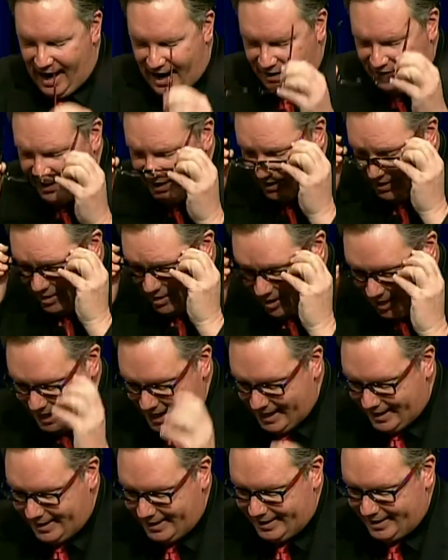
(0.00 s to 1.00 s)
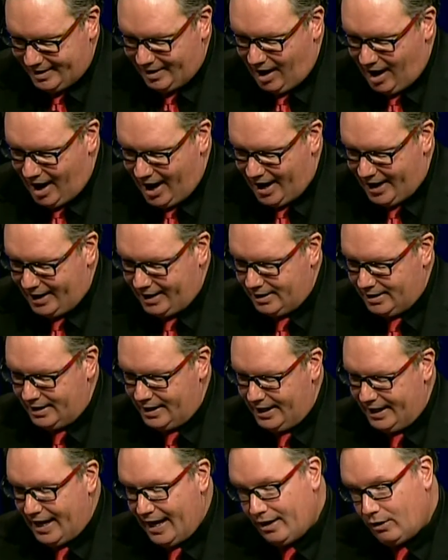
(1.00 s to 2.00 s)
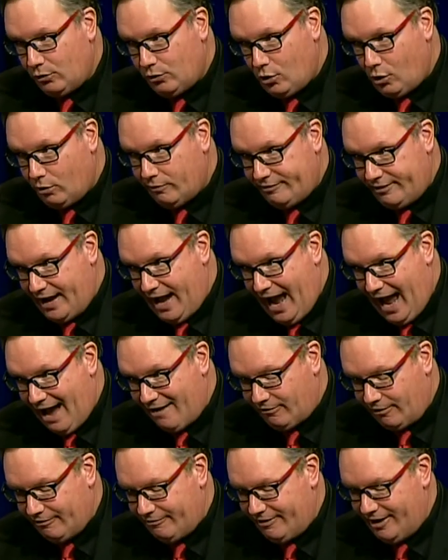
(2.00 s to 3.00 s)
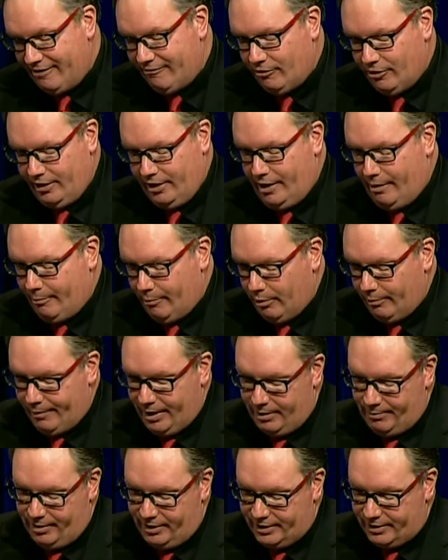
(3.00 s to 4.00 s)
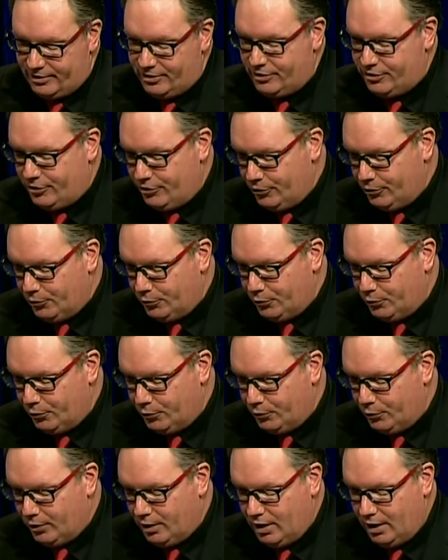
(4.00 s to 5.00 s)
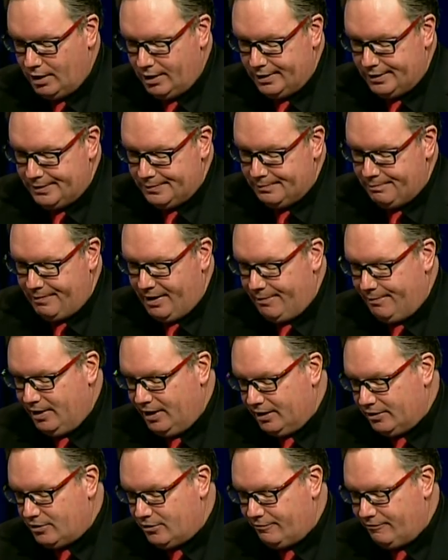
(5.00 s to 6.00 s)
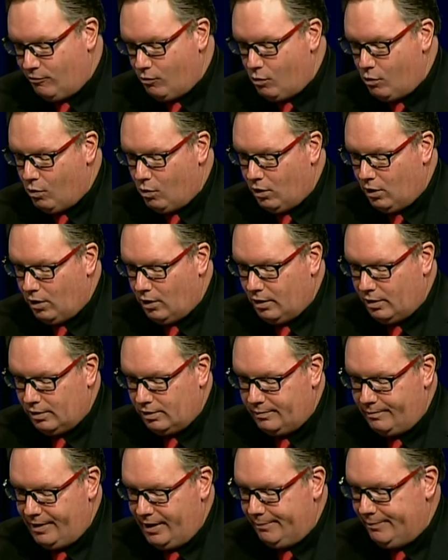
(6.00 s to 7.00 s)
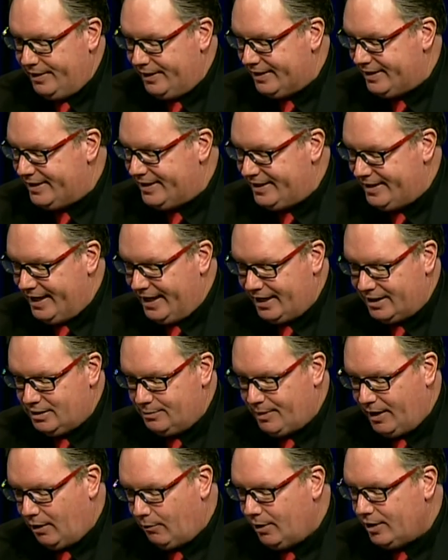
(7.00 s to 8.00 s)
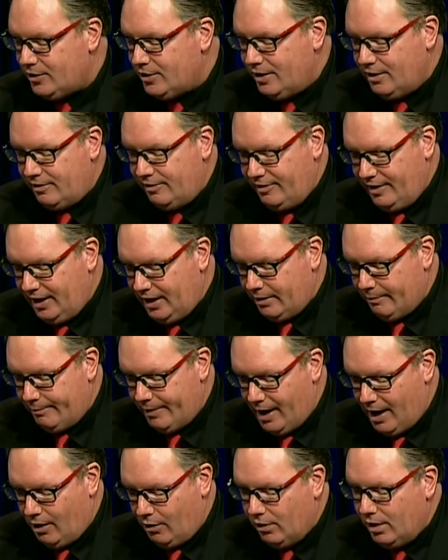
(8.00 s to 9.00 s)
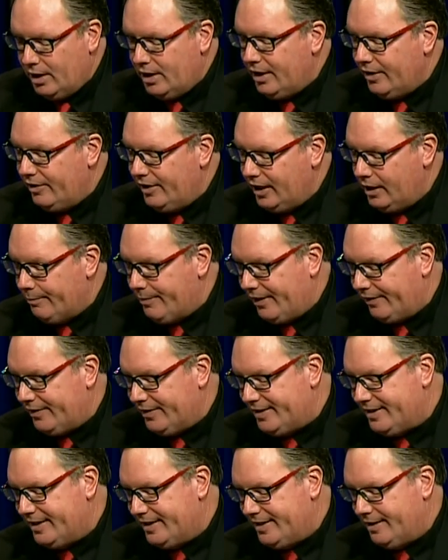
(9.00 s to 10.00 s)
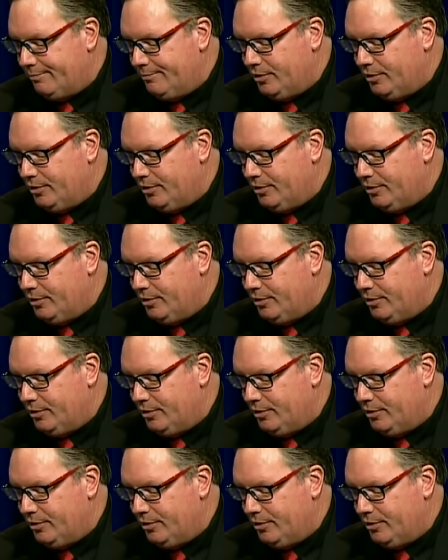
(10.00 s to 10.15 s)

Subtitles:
And then take the die, and I don't know if you have a favorite number. Maybe it's 2, maybe it's 4, maybe it's 6. But I want you to think about this as I'm